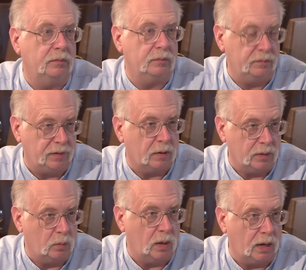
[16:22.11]

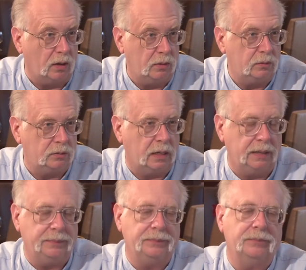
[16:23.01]
very well,
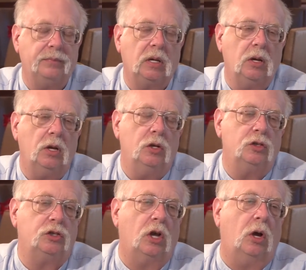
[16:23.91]
right?
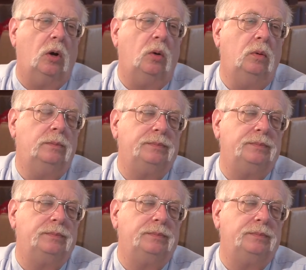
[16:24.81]
So